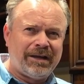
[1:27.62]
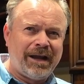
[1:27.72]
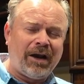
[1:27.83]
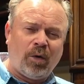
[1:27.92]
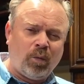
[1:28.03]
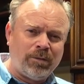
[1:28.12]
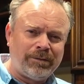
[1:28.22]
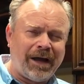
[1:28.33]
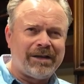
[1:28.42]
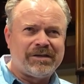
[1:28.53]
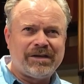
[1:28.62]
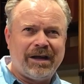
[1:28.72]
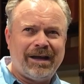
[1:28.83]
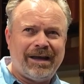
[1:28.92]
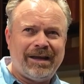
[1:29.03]
not
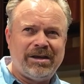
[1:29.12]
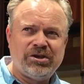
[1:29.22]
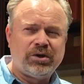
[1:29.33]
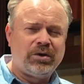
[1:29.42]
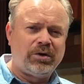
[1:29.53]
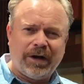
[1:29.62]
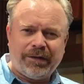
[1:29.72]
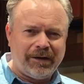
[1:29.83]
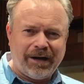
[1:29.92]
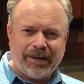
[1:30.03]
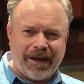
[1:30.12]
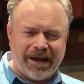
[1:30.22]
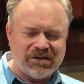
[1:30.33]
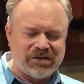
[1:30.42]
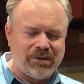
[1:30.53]
injured or anything like
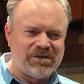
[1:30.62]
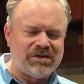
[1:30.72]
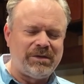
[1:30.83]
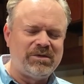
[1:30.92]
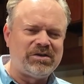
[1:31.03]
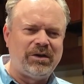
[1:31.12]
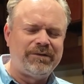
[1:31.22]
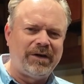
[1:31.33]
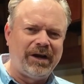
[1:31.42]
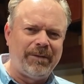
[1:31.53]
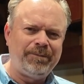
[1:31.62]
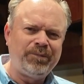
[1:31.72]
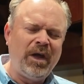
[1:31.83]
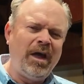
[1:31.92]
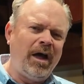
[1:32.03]
that. So it was good for him.
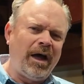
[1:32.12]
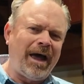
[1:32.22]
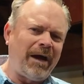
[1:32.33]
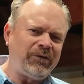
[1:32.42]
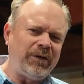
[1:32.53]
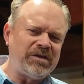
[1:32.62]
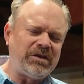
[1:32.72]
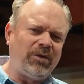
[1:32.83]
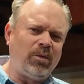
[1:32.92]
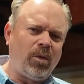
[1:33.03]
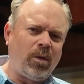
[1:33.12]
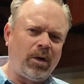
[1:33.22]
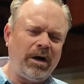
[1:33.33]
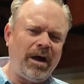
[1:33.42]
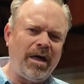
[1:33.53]
After the Civil
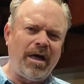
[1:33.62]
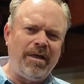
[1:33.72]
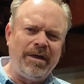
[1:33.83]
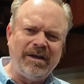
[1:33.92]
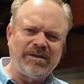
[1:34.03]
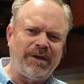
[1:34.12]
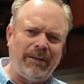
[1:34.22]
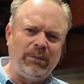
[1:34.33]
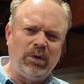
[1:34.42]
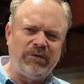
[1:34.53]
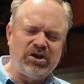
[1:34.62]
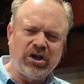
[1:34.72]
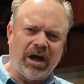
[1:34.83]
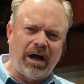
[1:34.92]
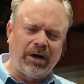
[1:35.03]
War, his family moved to
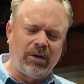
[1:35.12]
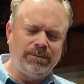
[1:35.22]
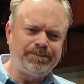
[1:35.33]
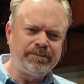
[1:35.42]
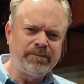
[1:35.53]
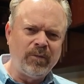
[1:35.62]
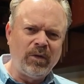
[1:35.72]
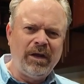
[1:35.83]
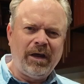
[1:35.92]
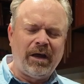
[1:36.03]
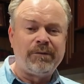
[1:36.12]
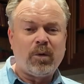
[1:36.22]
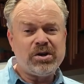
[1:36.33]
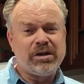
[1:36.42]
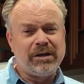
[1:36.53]
Chicago.
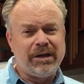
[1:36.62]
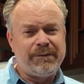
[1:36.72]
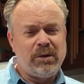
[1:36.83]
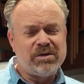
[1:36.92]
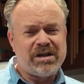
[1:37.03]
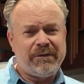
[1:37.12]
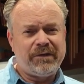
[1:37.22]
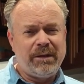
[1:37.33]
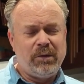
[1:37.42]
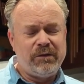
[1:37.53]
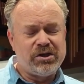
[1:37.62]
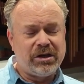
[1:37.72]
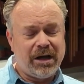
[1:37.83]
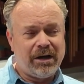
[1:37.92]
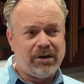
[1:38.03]
Unfortunately, a few years after they moved to
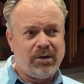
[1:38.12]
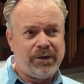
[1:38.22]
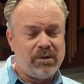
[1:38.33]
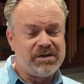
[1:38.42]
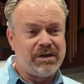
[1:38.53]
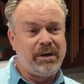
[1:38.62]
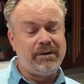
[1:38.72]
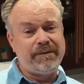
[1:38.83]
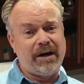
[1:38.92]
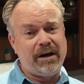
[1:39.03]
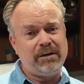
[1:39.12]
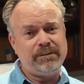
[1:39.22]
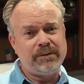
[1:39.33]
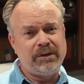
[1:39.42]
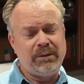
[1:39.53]
Chicago, there was a big fire.
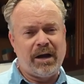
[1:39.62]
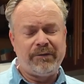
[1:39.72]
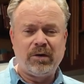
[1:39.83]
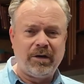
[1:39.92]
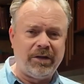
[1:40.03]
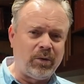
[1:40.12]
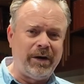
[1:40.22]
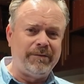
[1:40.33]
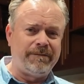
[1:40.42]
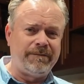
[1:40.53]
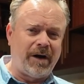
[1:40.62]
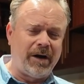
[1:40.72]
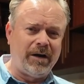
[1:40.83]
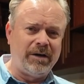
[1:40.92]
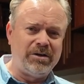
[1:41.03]
You might have heard of the Great
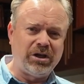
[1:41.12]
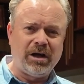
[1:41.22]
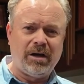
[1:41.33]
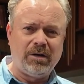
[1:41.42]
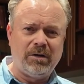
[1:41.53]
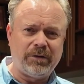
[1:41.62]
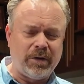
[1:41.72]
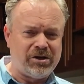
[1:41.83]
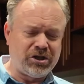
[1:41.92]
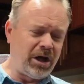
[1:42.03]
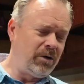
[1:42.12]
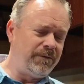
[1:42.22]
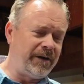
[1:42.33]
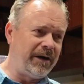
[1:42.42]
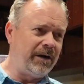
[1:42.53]
Fire in Chicago, the Great Chicago
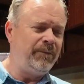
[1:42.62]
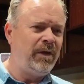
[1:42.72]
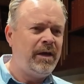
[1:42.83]
Fire.